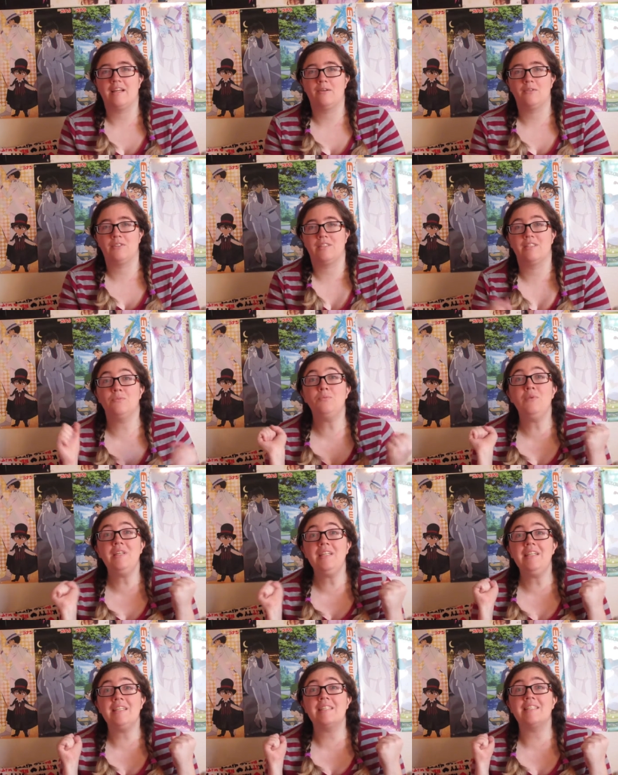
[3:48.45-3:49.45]
I was just
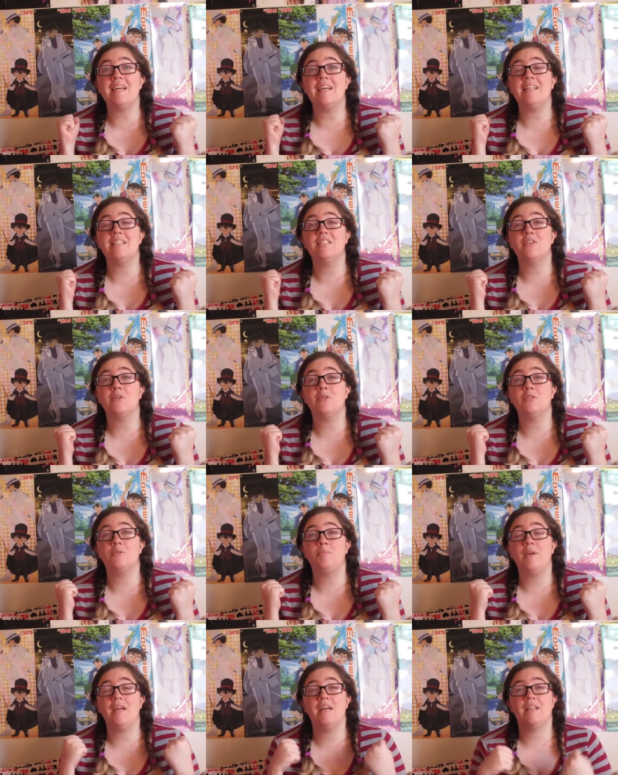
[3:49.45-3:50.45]
really excited to go to
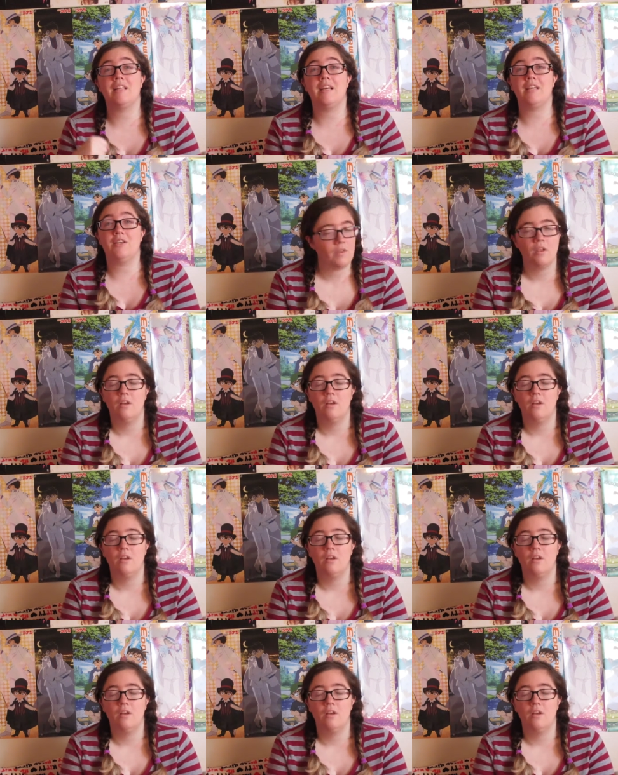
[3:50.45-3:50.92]
Japan.